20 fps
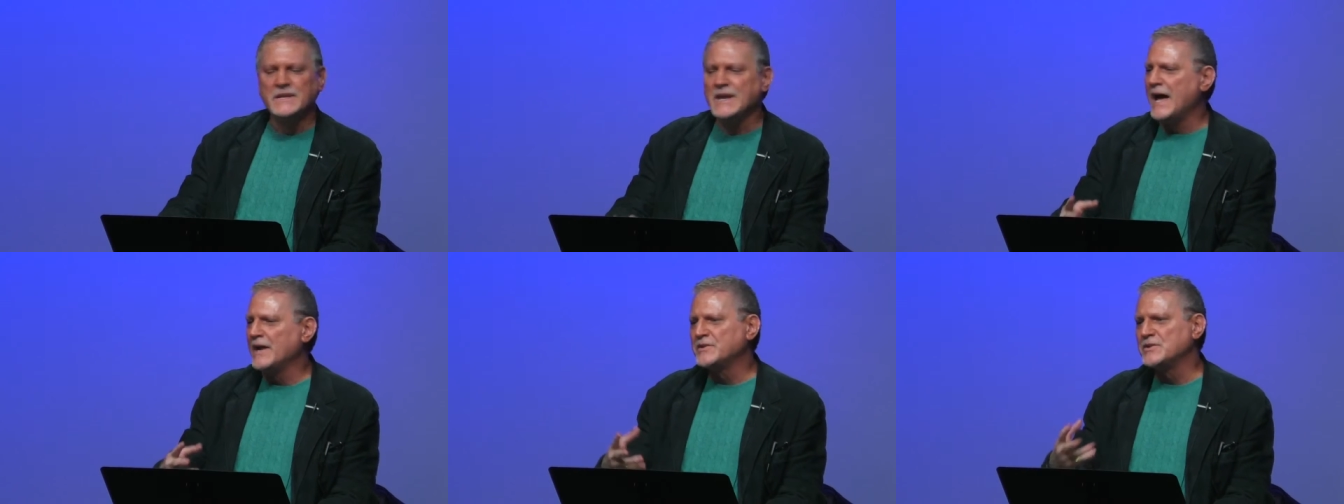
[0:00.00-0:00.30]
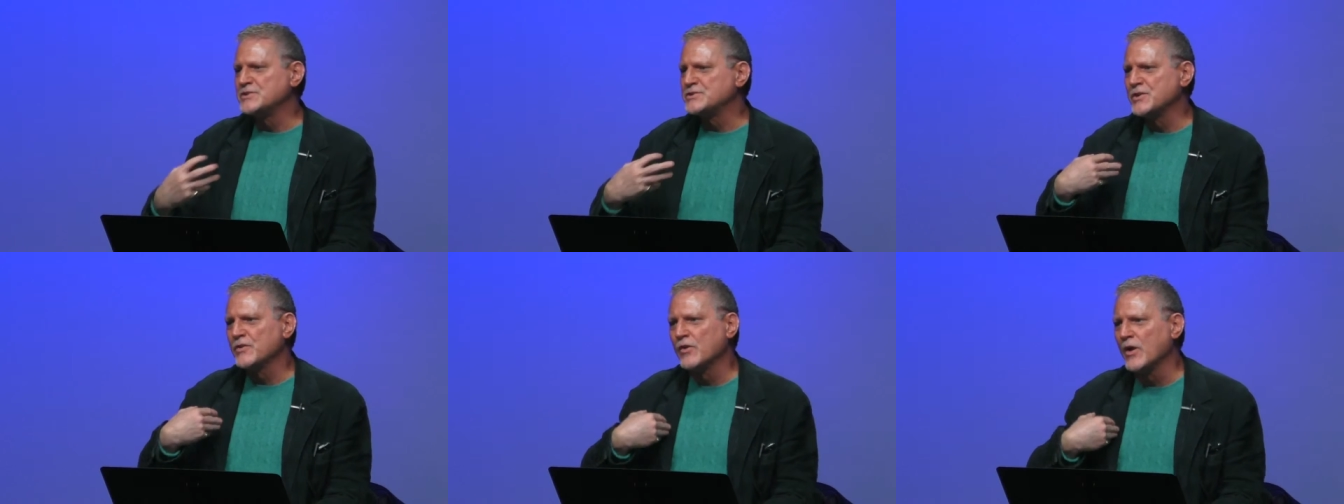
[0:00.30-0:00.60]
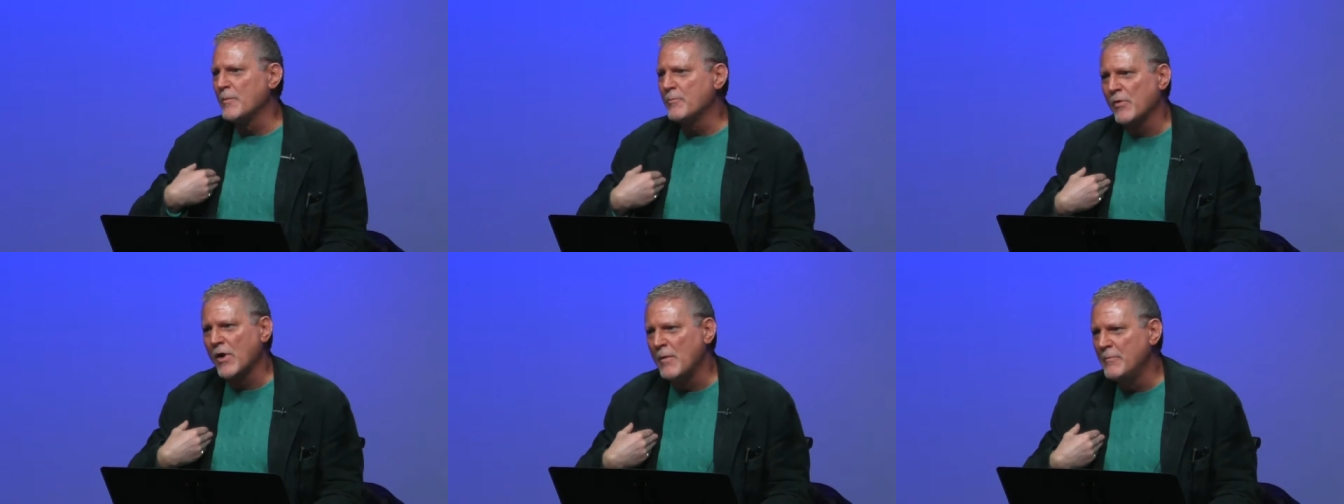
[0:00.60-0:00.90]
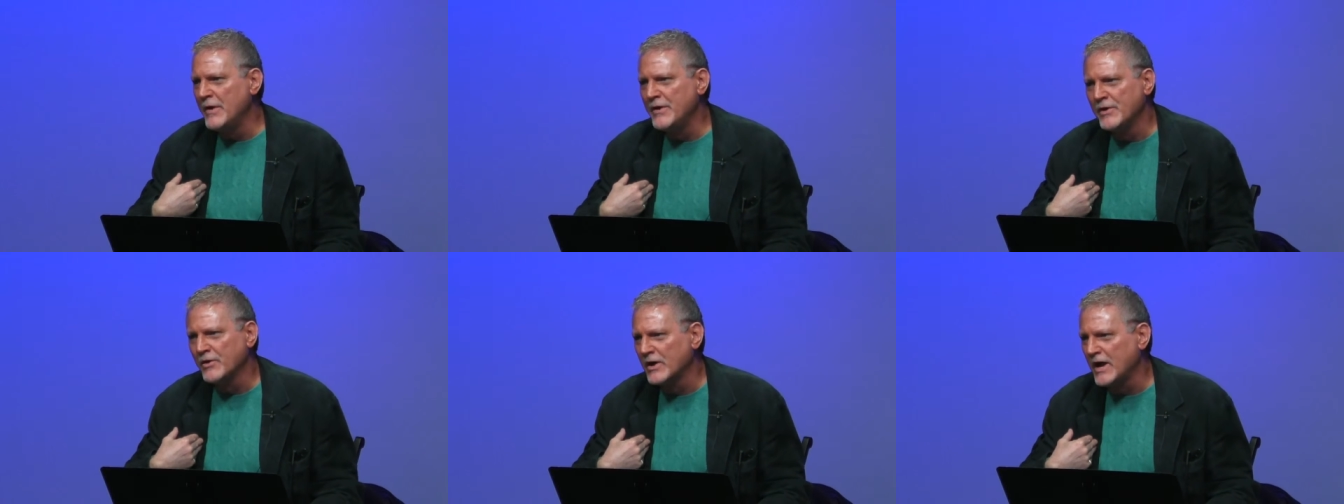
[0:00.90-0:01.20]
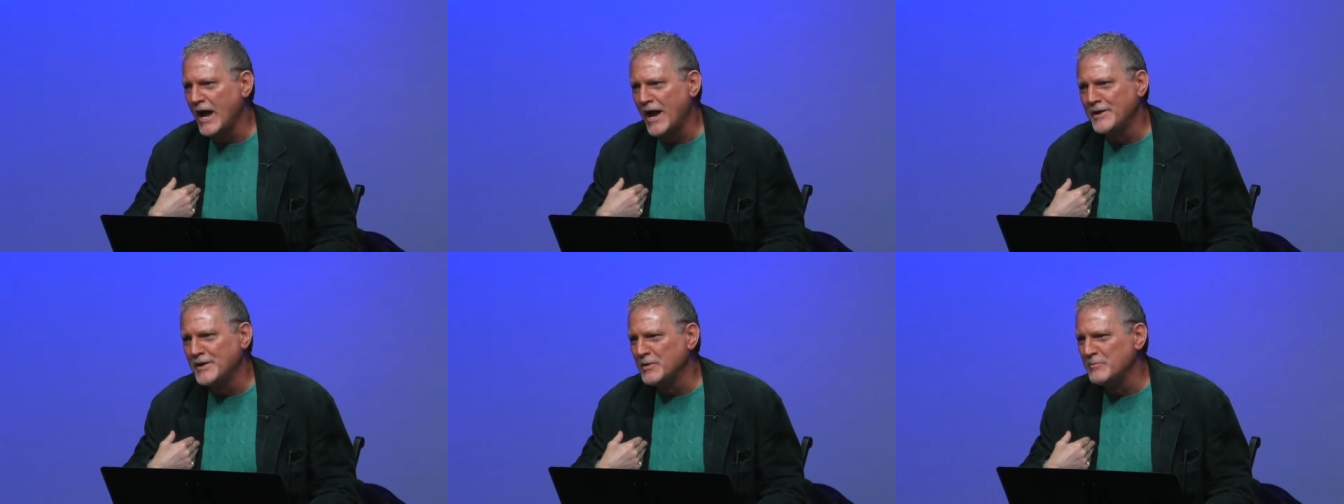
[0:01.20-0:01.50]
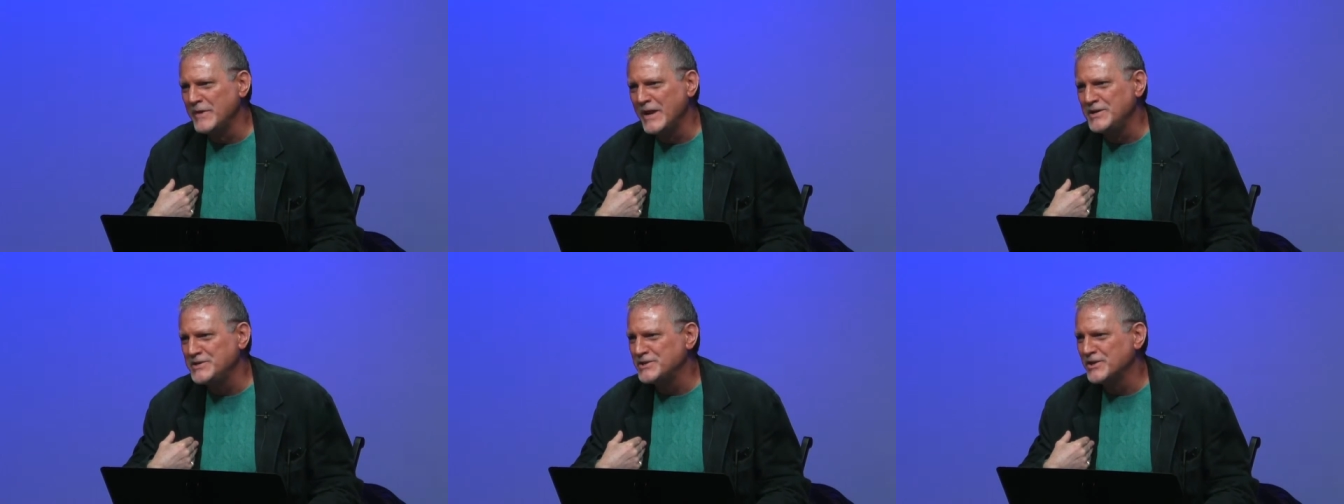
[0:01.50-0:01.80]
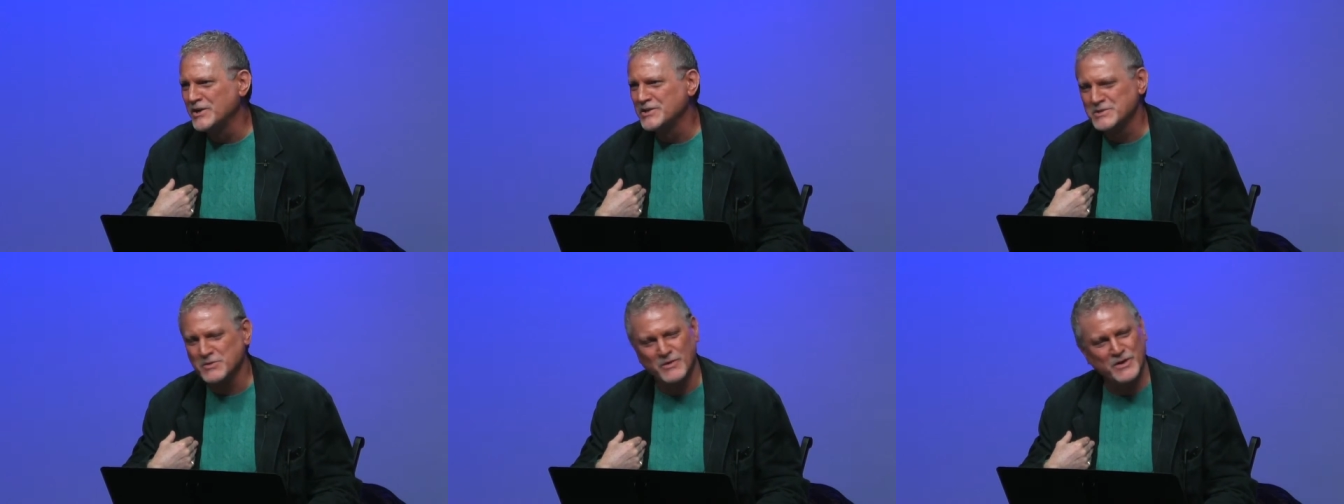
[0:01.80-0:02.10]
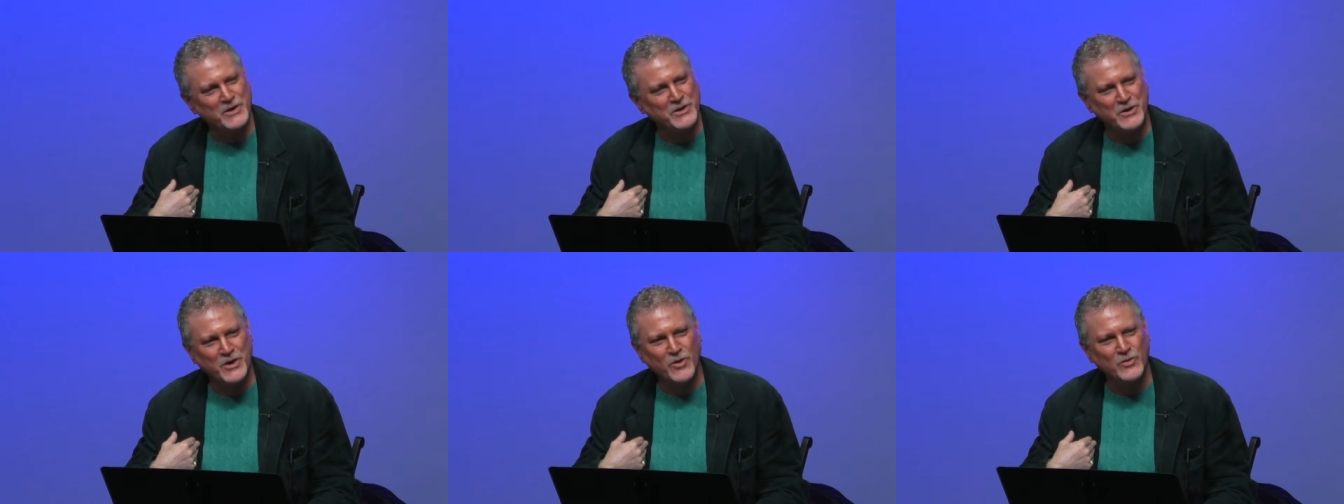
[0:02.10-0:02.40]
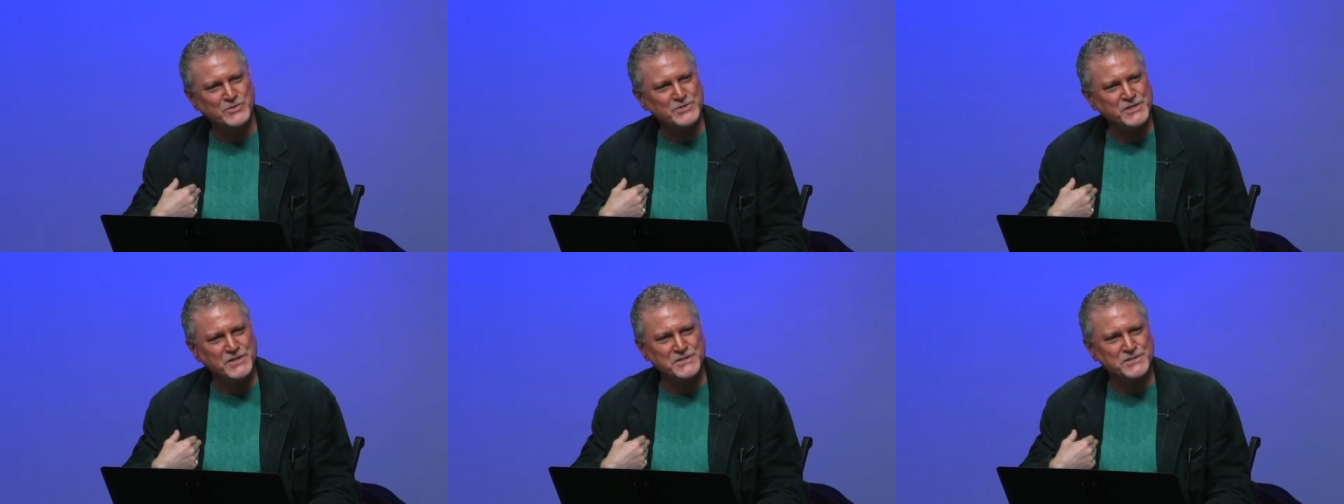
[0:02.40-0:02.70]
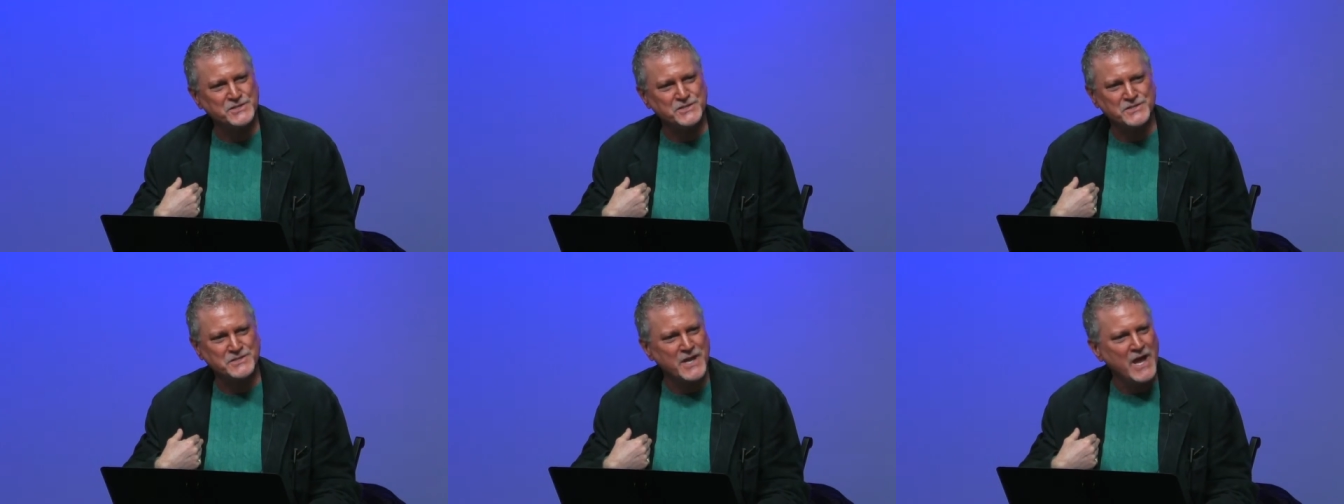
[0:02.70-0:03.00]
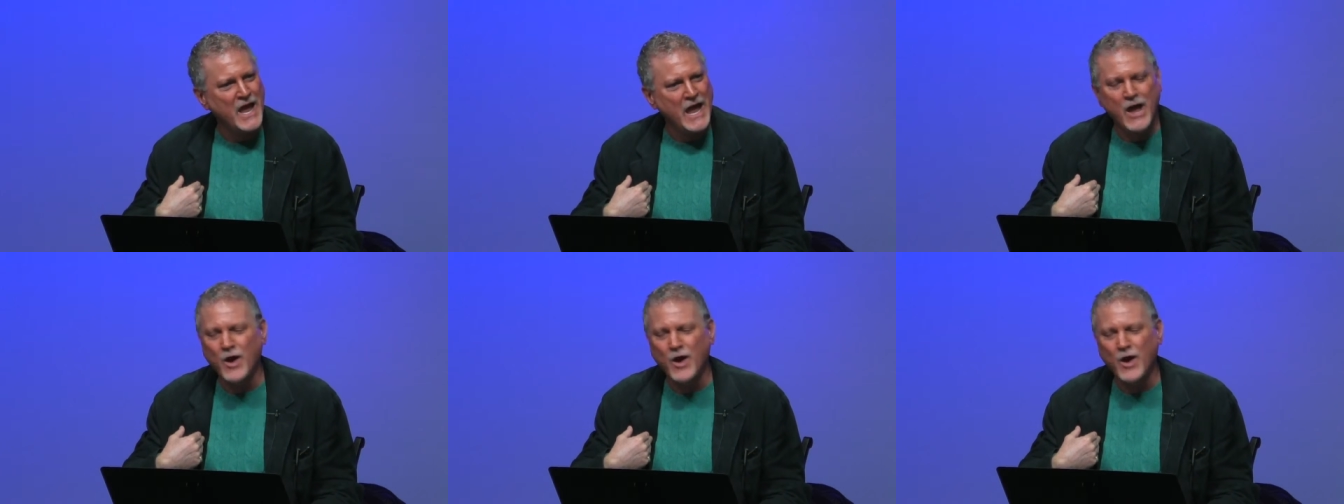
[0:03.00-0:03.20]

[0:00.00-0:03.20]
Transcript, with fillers: not to stir up or I'm under condemnation because I want you to know Jesus